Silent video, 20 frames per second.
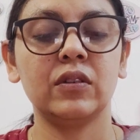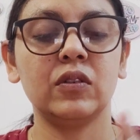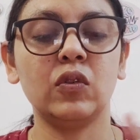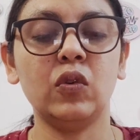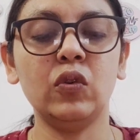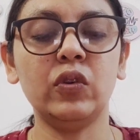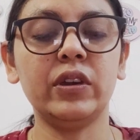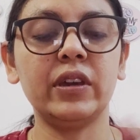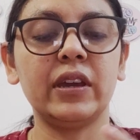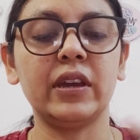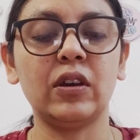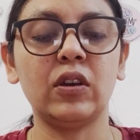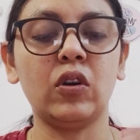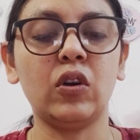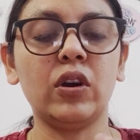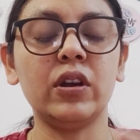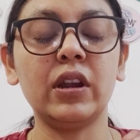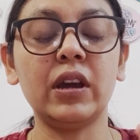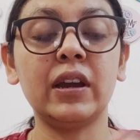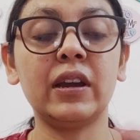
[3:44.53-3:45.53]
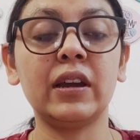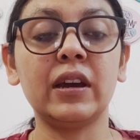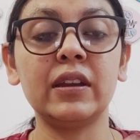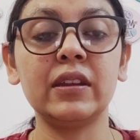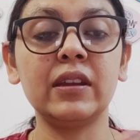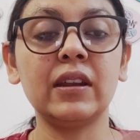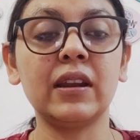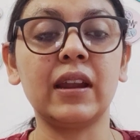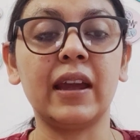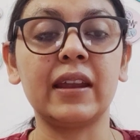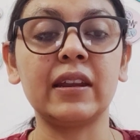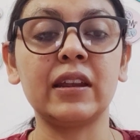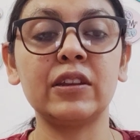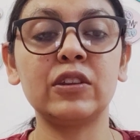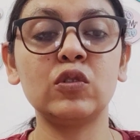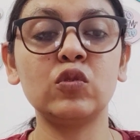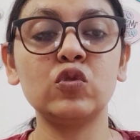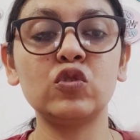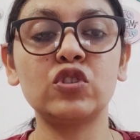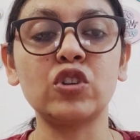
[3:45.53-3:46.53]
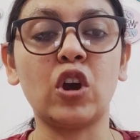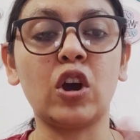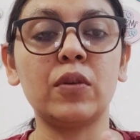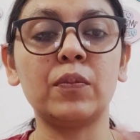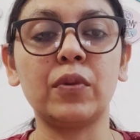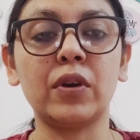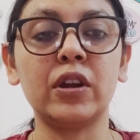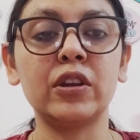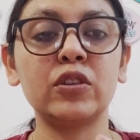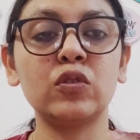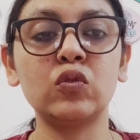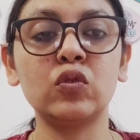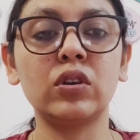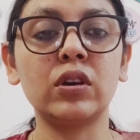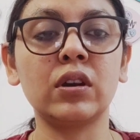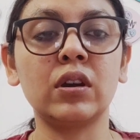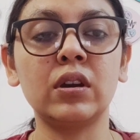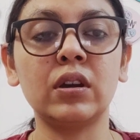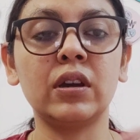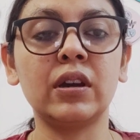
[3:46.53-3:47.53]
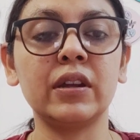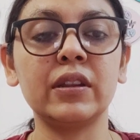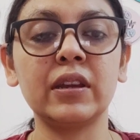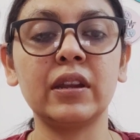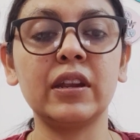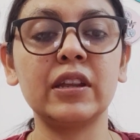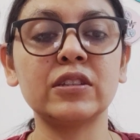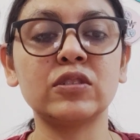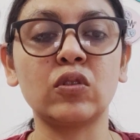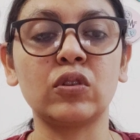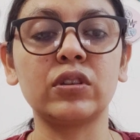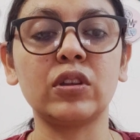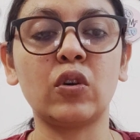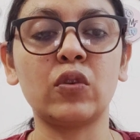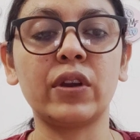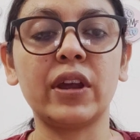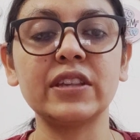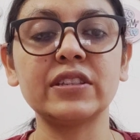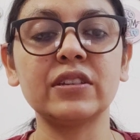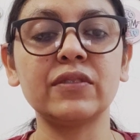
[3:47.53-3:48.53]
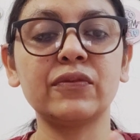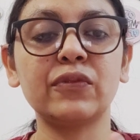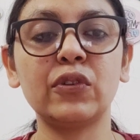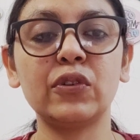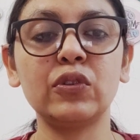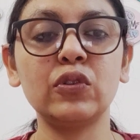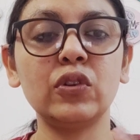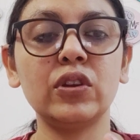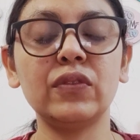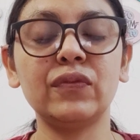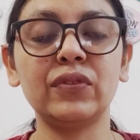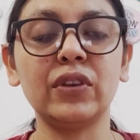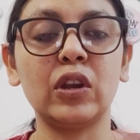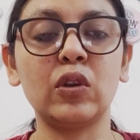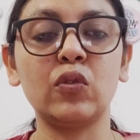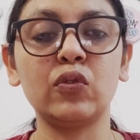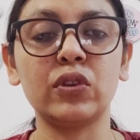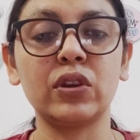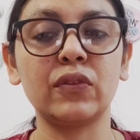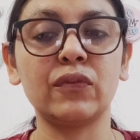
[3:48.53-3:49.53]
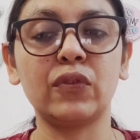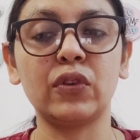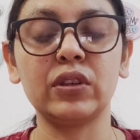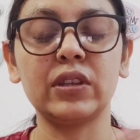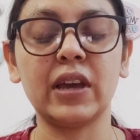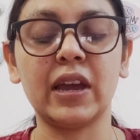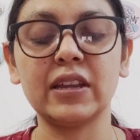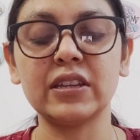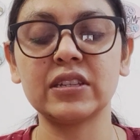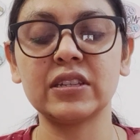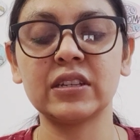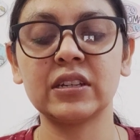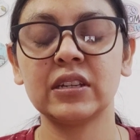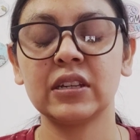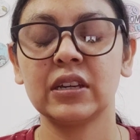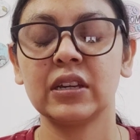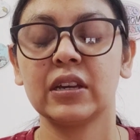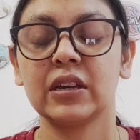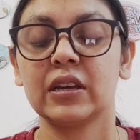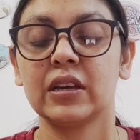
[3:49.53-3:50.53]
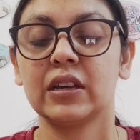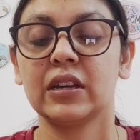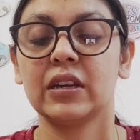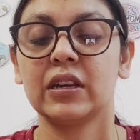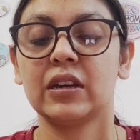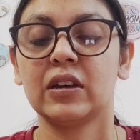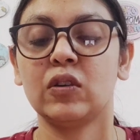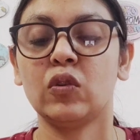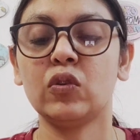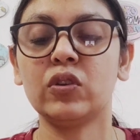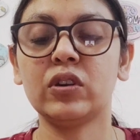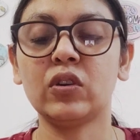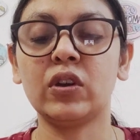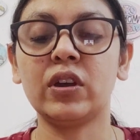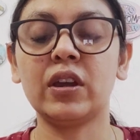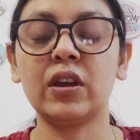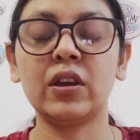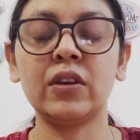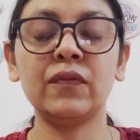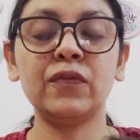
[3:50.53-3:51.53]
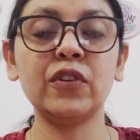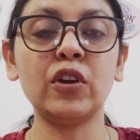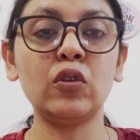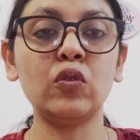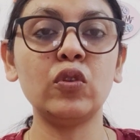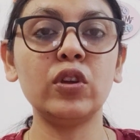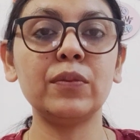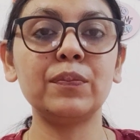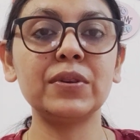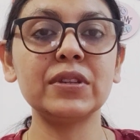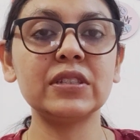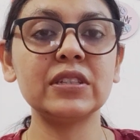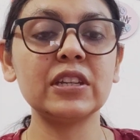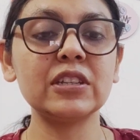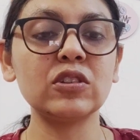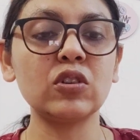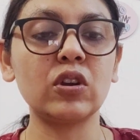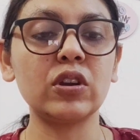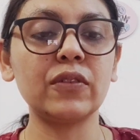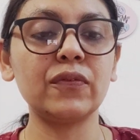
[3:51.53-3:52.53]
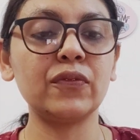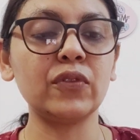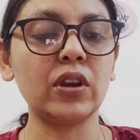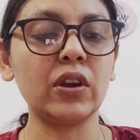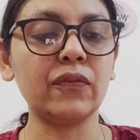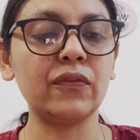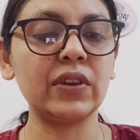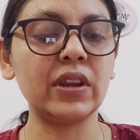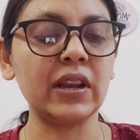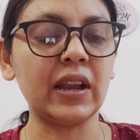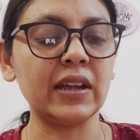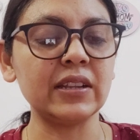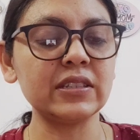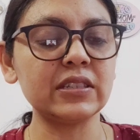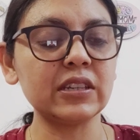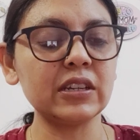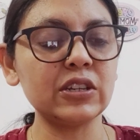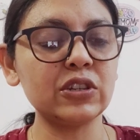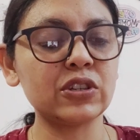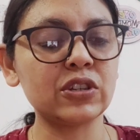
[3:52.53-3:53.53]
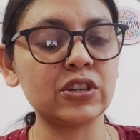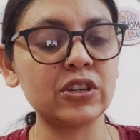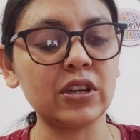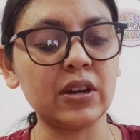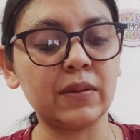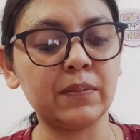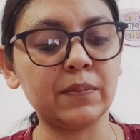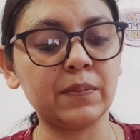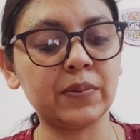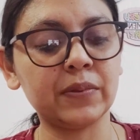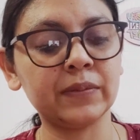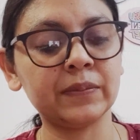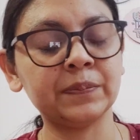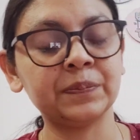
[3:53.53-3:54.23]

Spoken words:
Okay, or a career line, a new job or new career is on the horizon for you if you are looking for that. Okay, if you are doing business or if you are a freelancer, triumph.